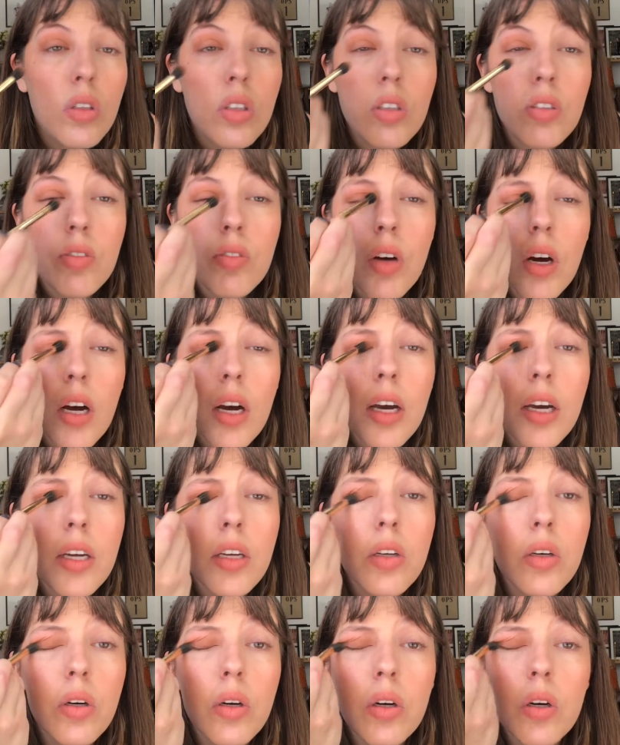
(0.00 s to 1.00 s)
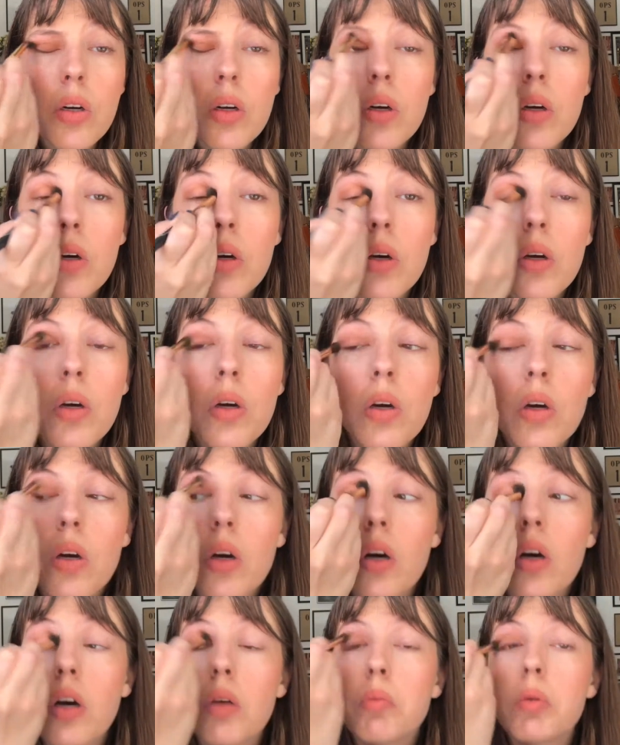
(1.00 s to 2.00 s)
defined, or
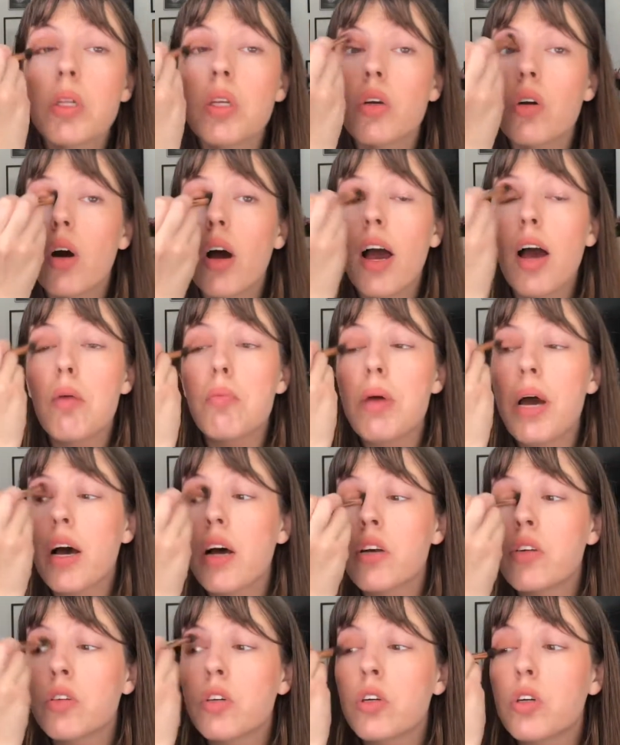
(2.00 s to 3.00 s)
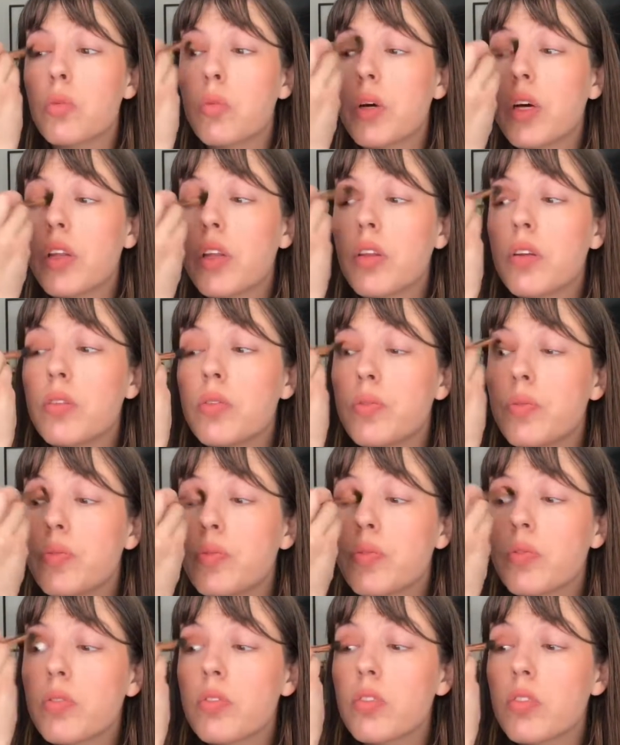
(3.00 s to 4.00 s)
I'm a little haphazard with
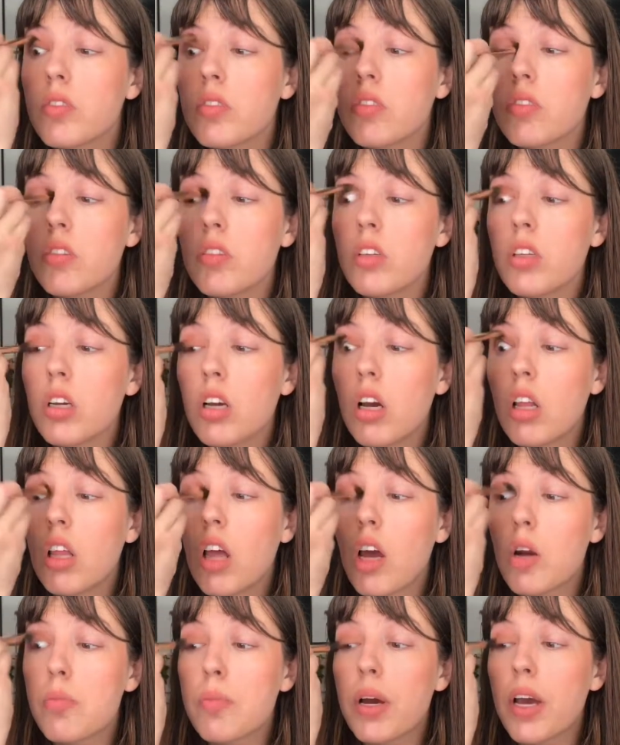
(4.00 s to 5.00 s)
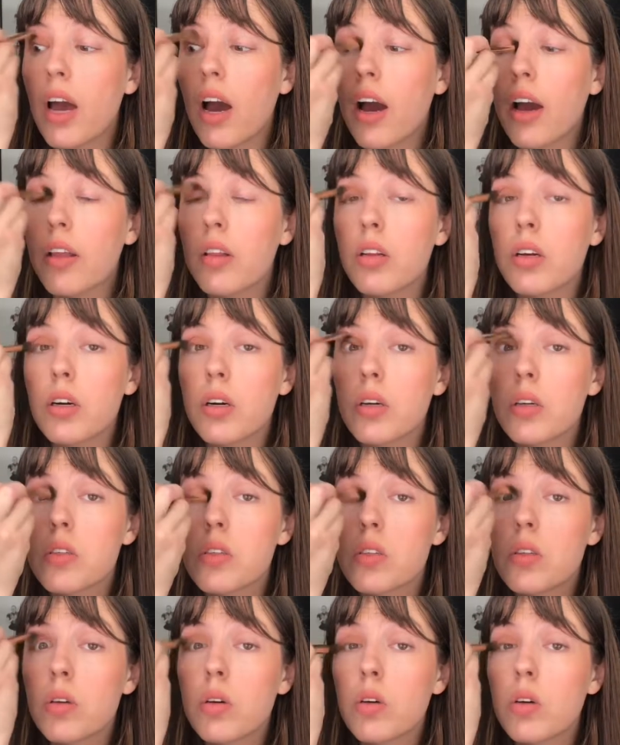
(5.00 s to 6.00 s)
a lot of my eye
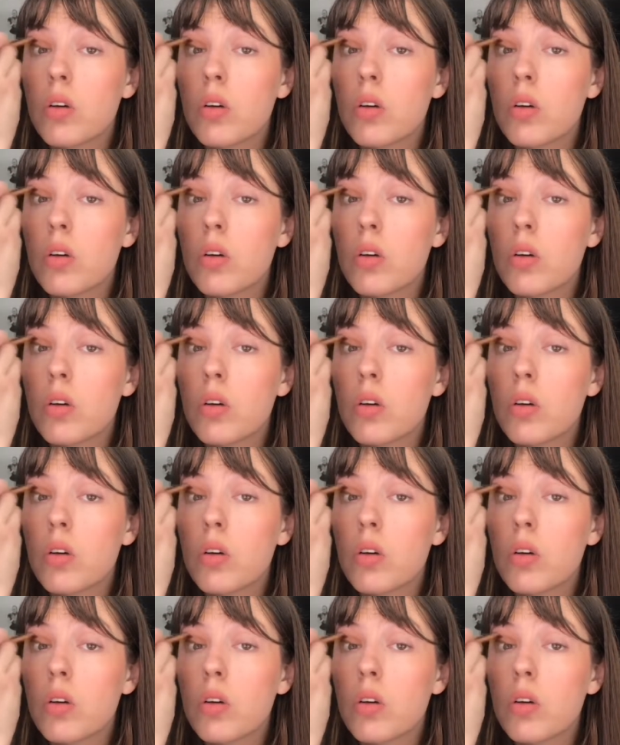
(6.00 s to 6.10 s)
looks.